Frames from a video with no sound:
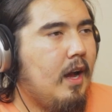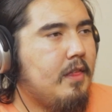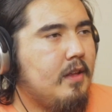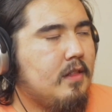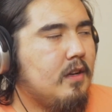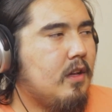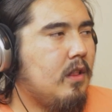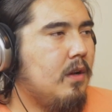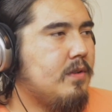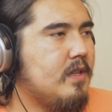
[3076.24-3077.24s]
I think the
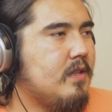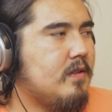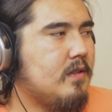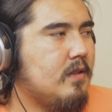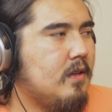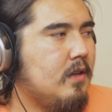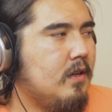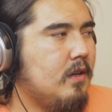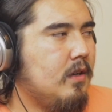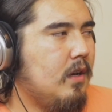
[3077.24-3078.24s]
closest,
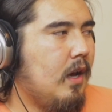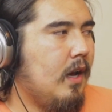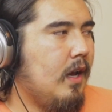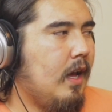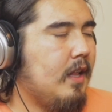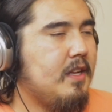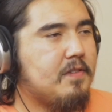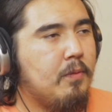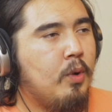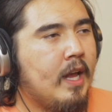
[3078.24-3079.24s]
at
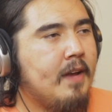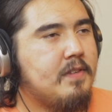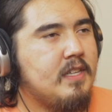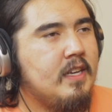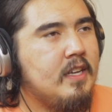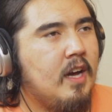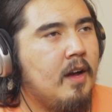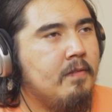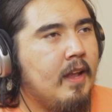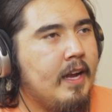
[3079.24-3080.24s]
least from what I've seen,
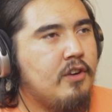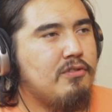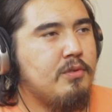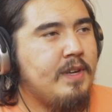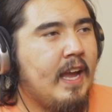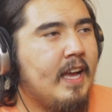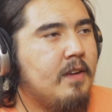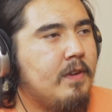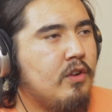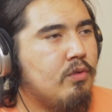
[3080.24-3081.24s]
of like
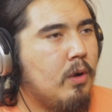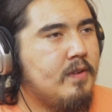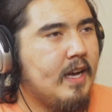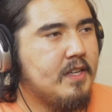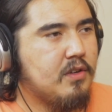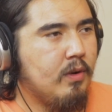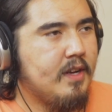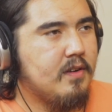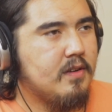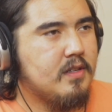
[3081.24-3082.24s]
creative and grotesque
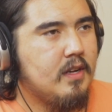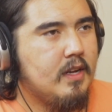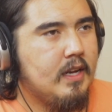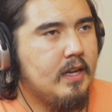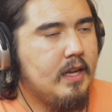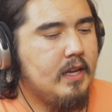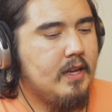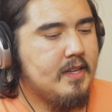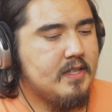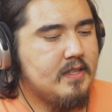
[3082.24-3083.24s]
creatures
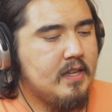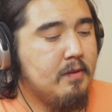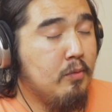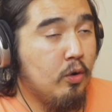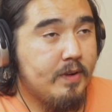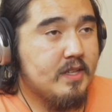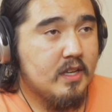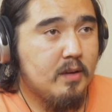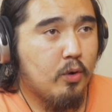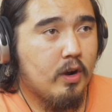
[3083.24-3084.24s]
isn't in movies
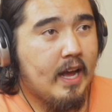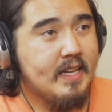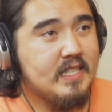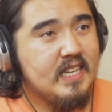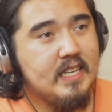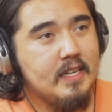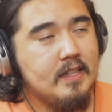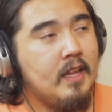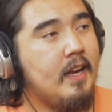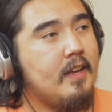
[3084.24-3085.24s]
anymore. I see
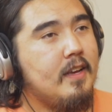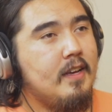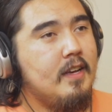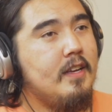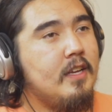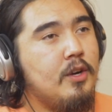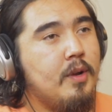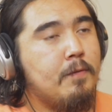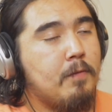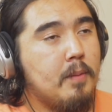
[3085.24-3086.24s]
it like,
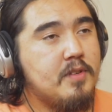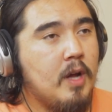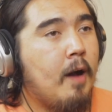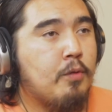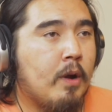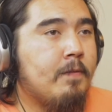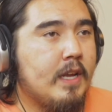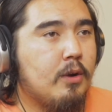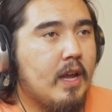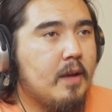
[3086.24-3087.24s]
in From Software
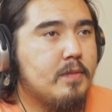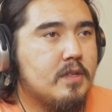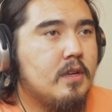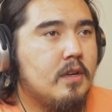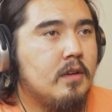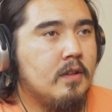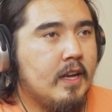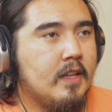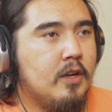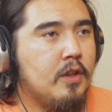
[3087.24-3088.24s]
video games,
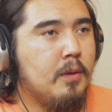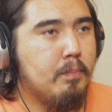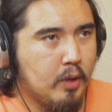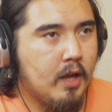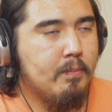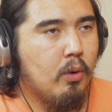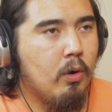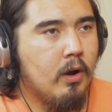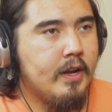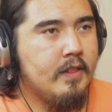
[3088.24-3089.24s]
like, then
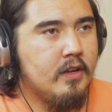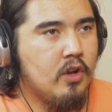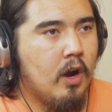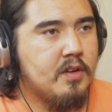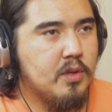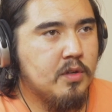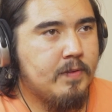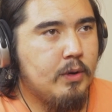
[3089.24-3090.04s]
Bloodborne and the Dark Souls video